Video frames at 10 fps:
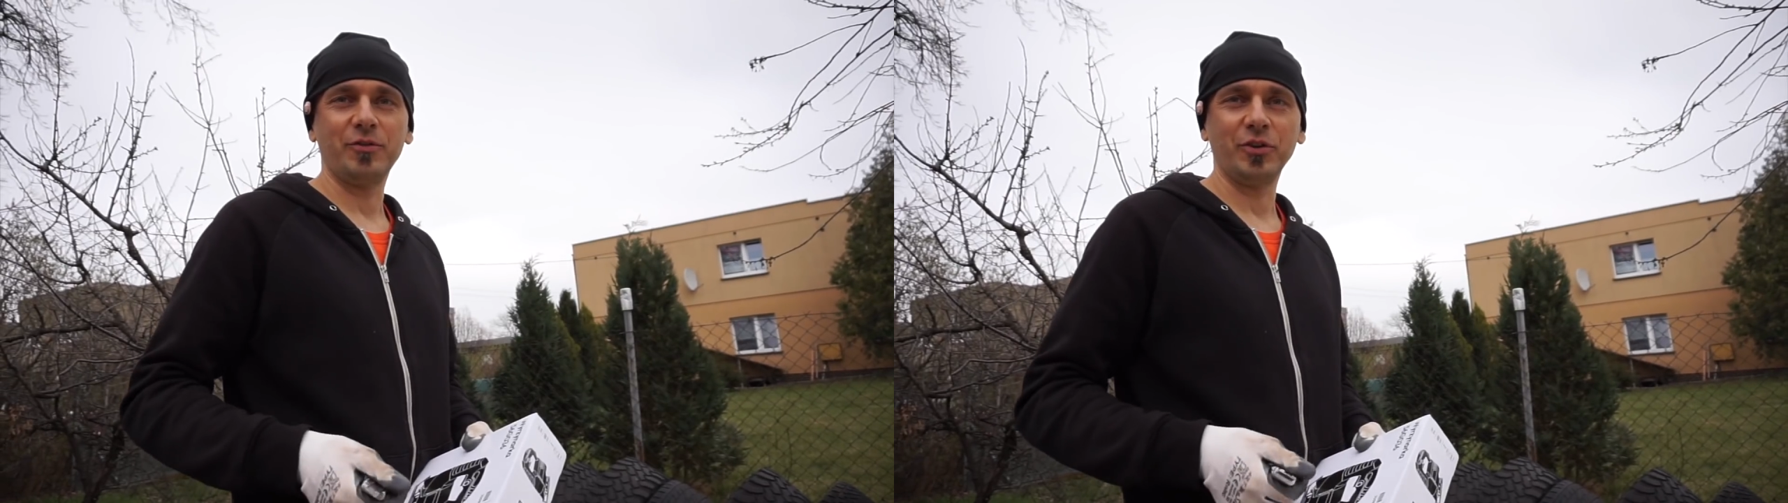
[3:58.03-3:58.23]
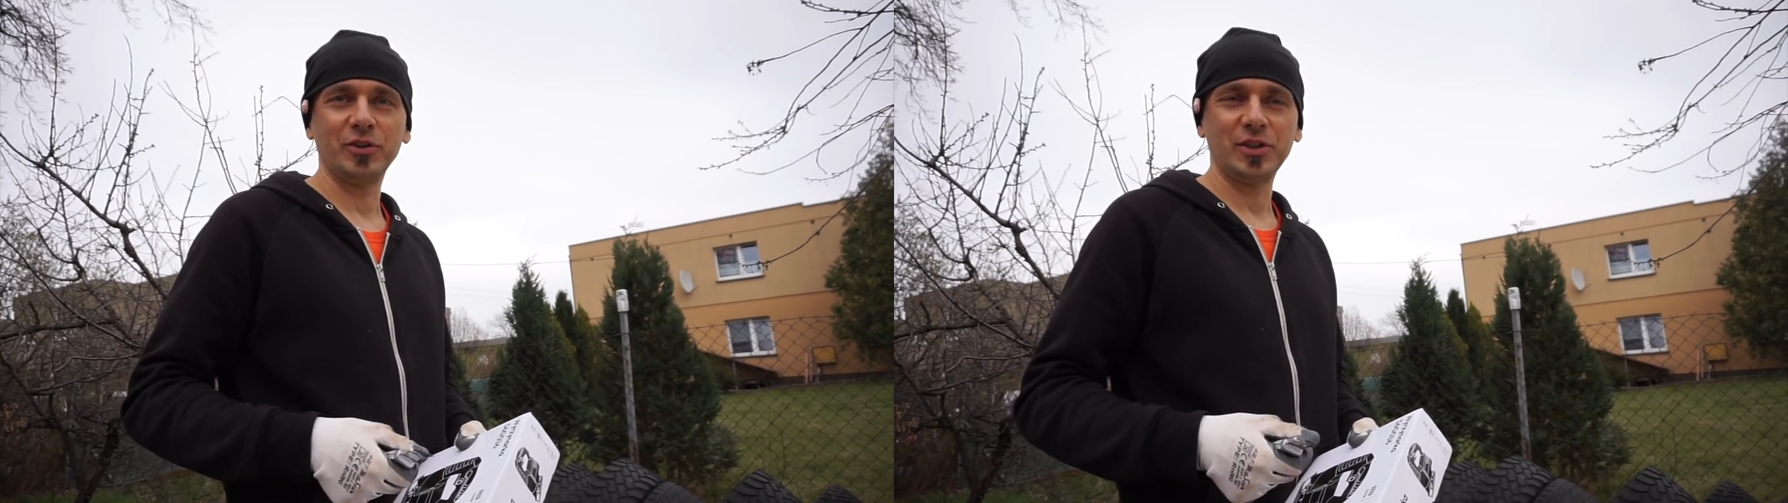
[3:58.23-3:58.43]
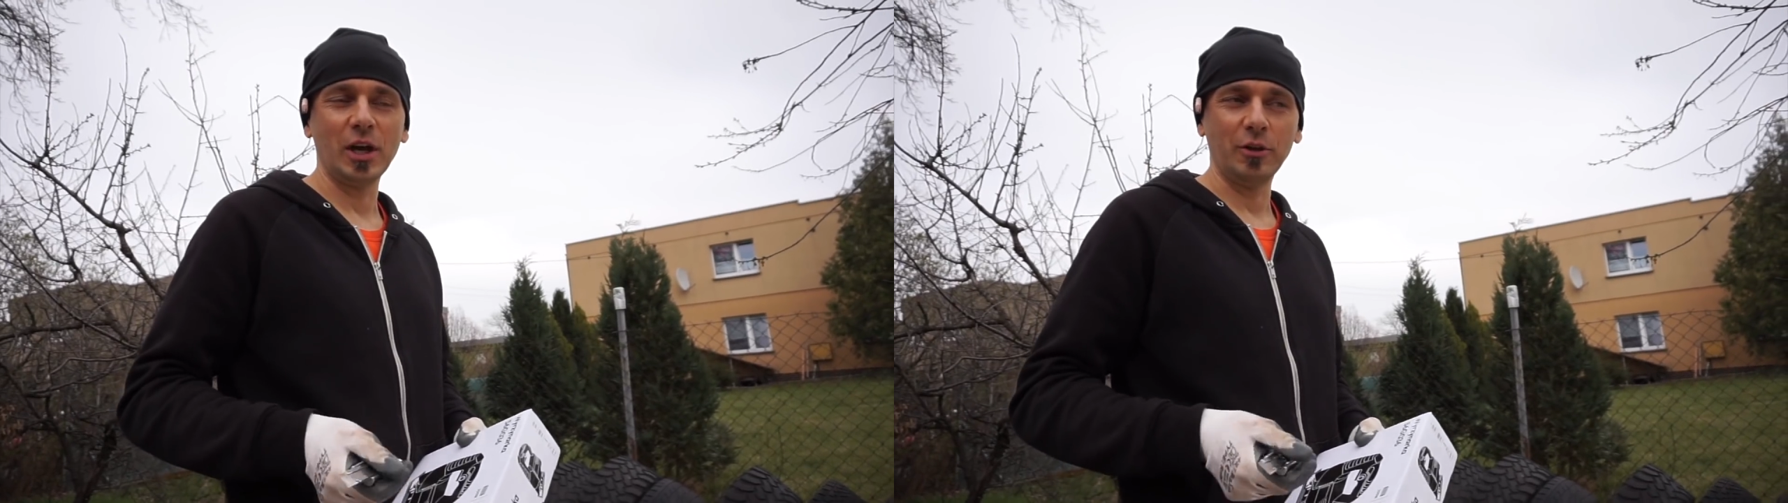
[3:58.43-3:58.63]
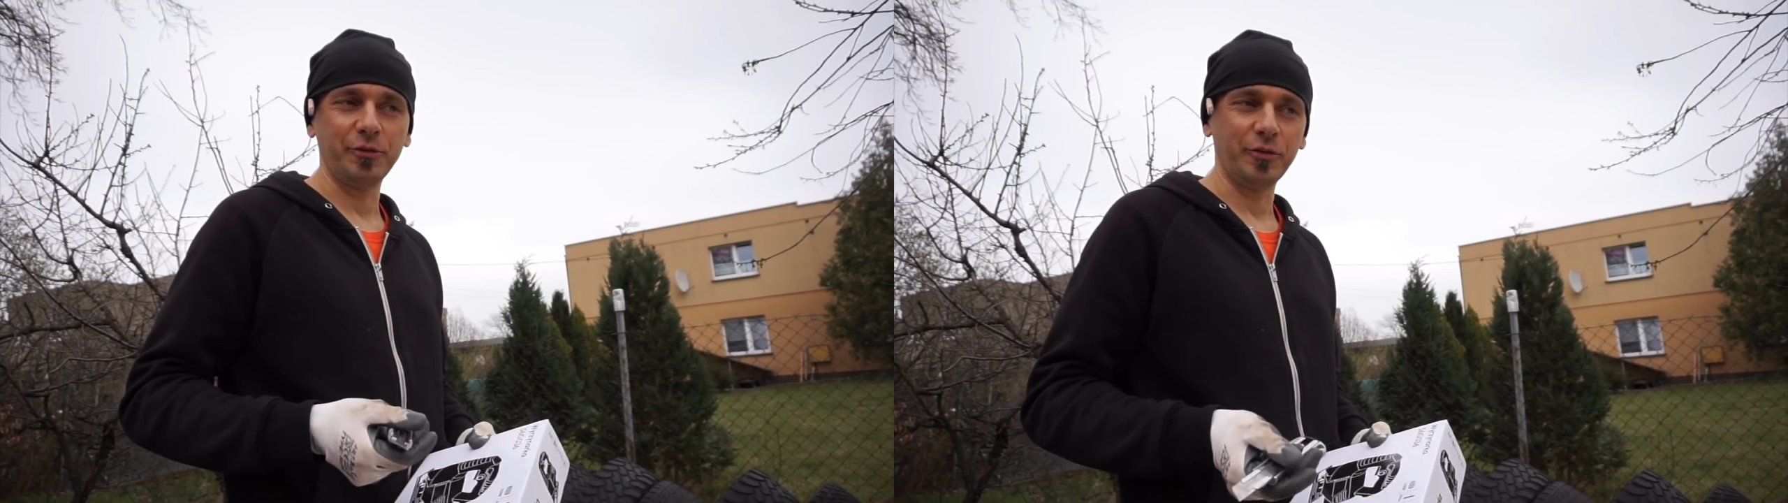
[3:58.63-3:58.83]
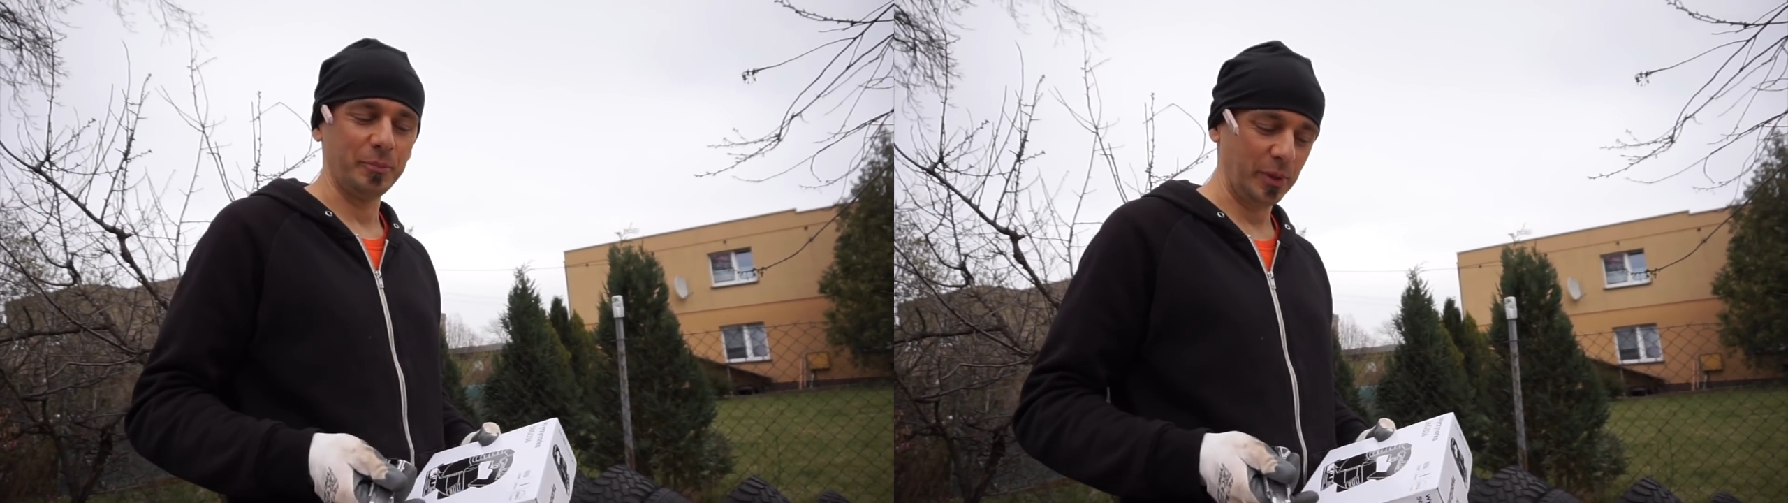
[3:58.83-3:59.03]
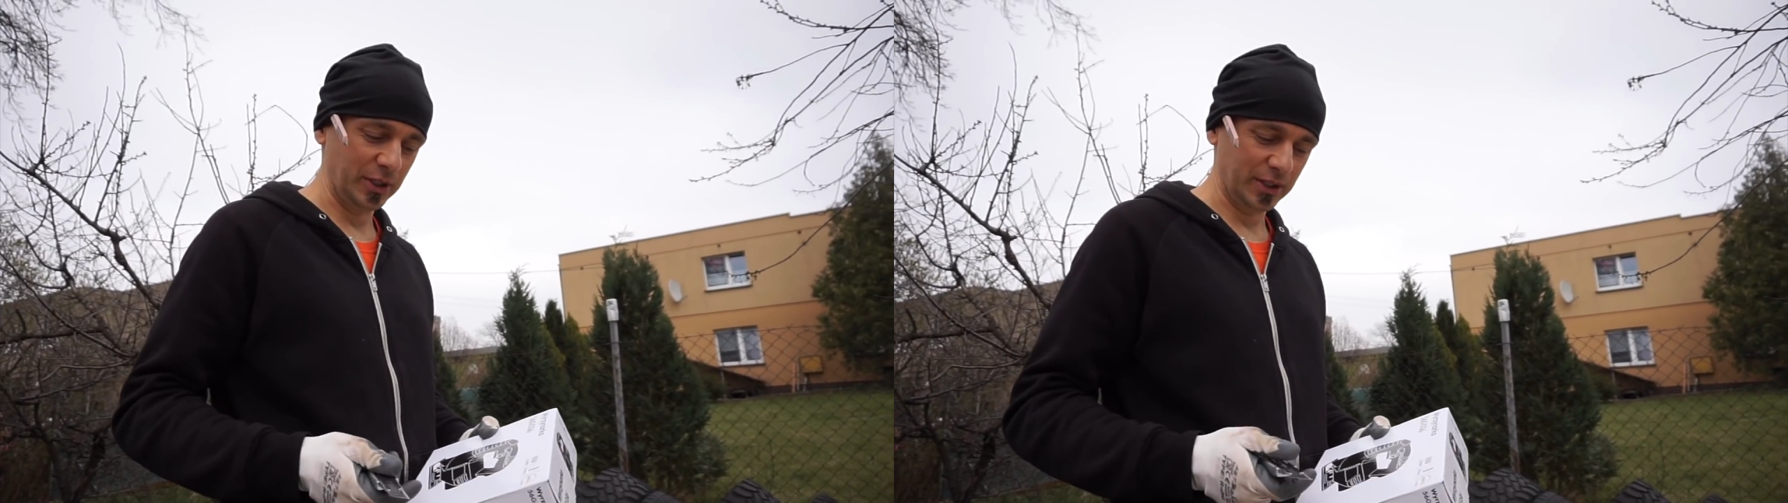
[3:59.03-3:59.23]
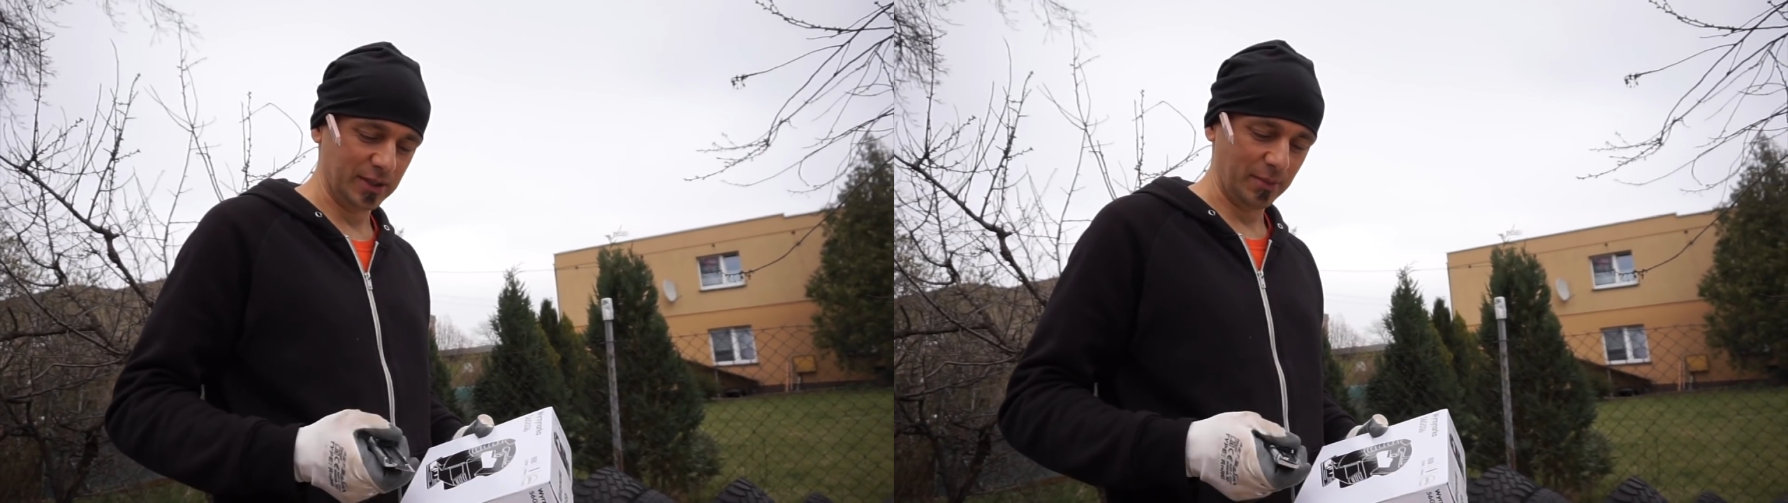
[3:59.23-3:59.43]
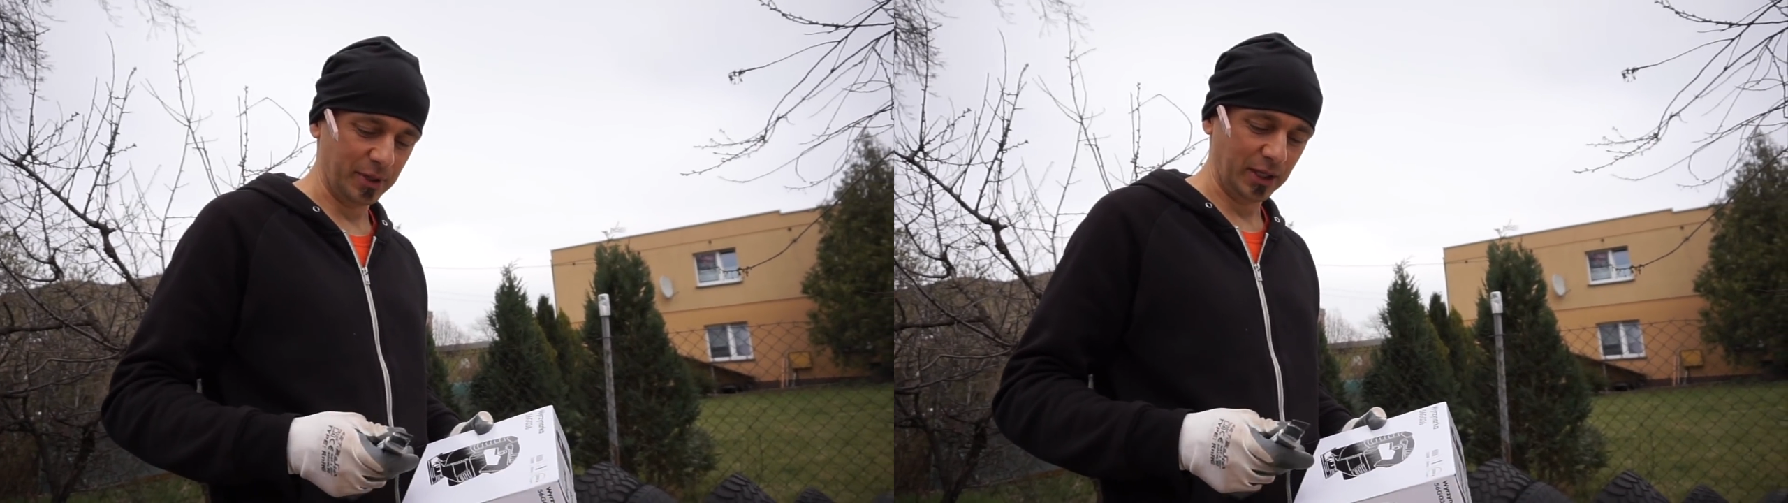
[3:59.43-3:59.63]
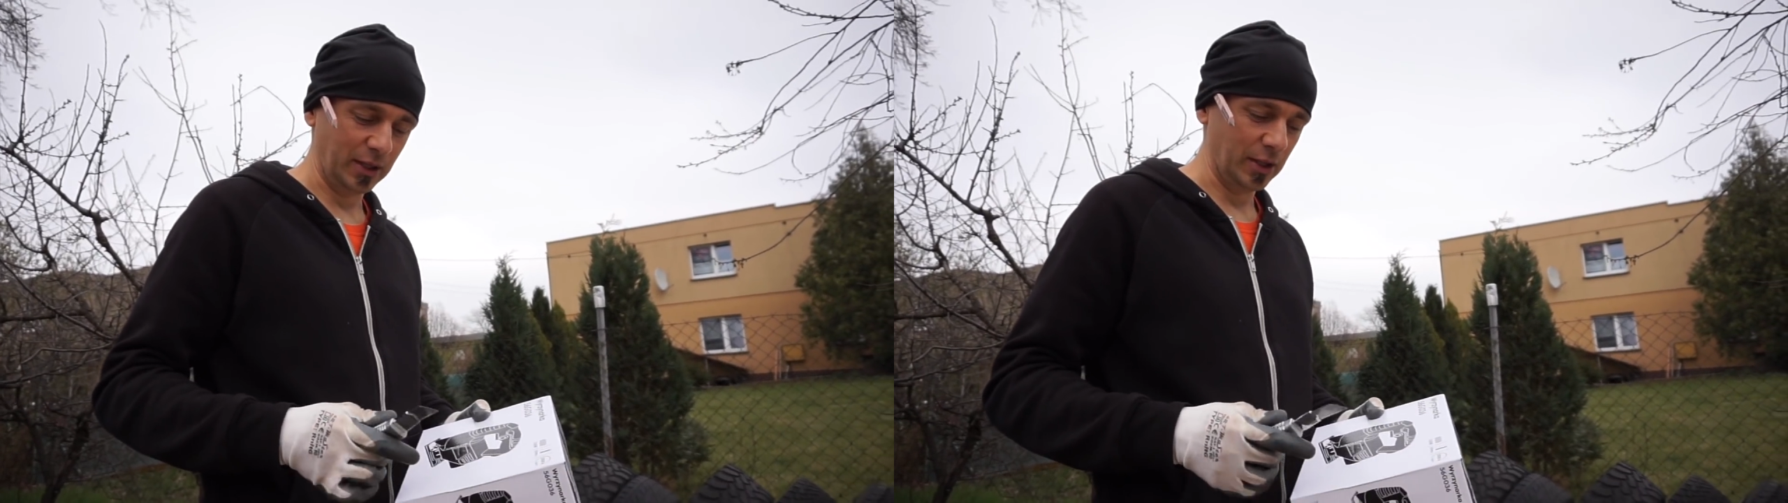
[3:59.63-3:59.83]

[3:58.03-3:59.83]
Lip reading: for yourself, building something,